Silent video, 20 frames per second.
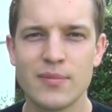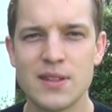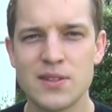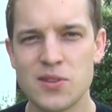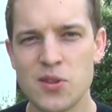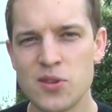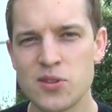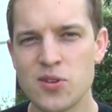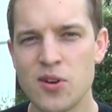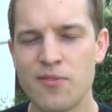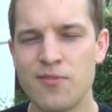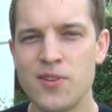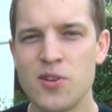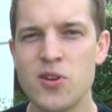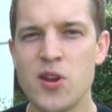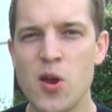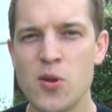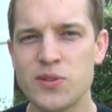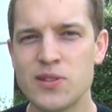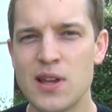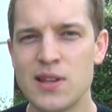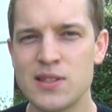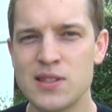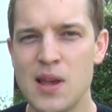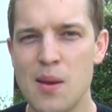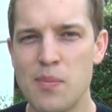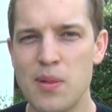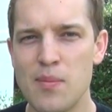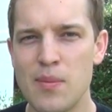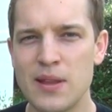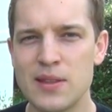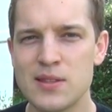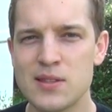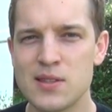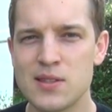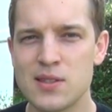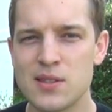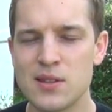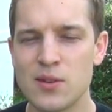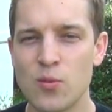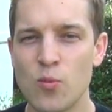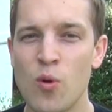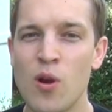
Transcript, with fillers: So those are a few notes on supplements.